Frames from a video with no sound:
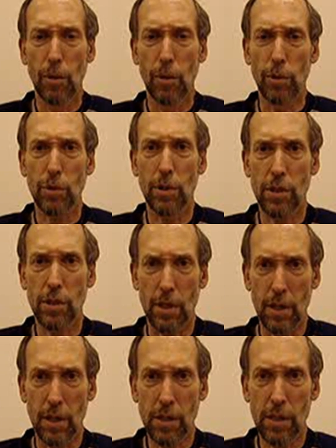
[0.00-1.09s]
which was
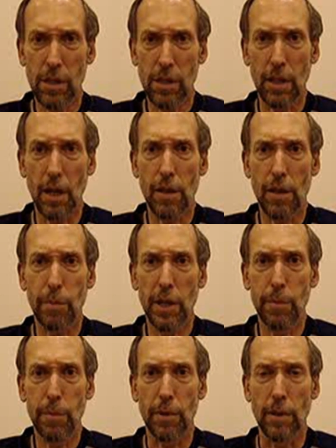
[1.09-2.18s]
assisting other
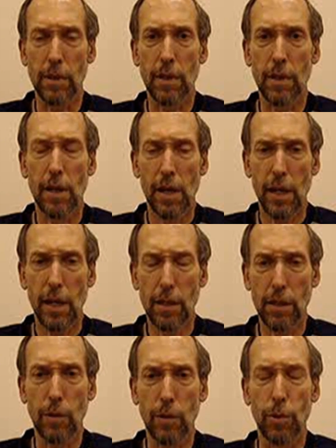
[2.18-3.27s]
people in
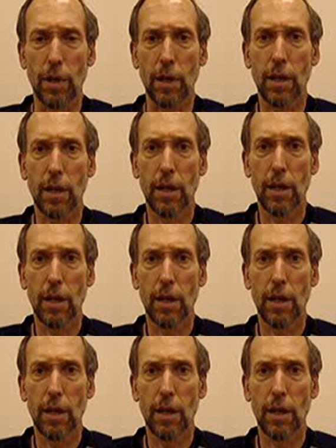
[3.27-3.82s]
healing work.